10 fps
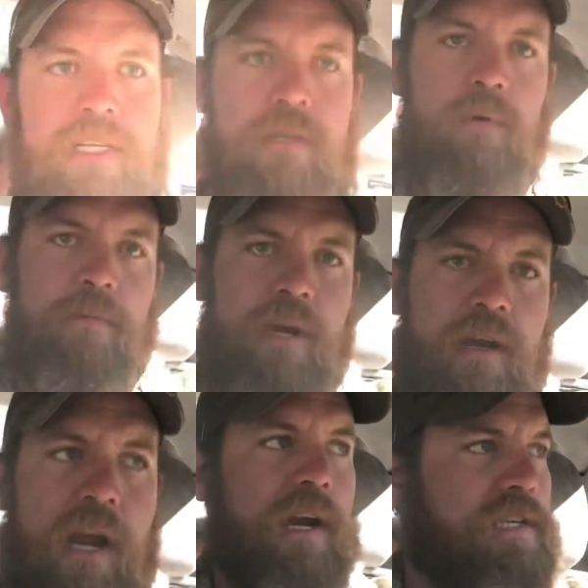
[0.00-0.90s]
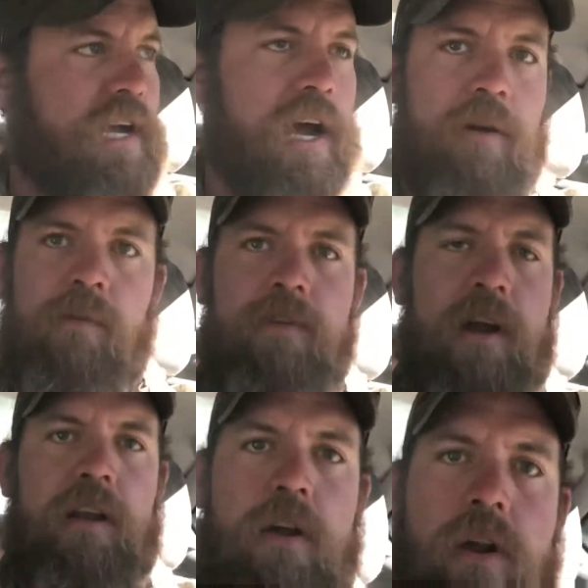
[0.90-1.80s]
where me and Gary scouted. We found
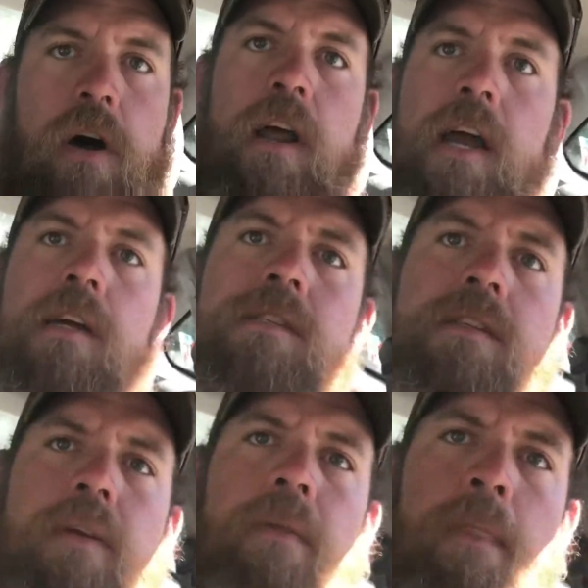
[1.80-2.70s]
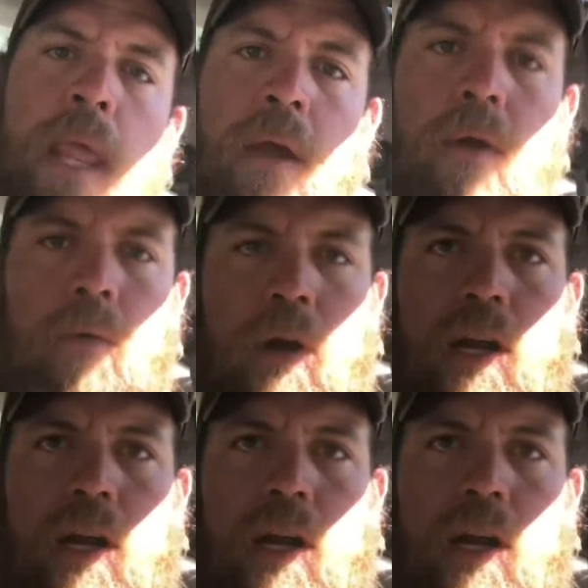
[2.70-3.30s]
it on Onyx. We're headed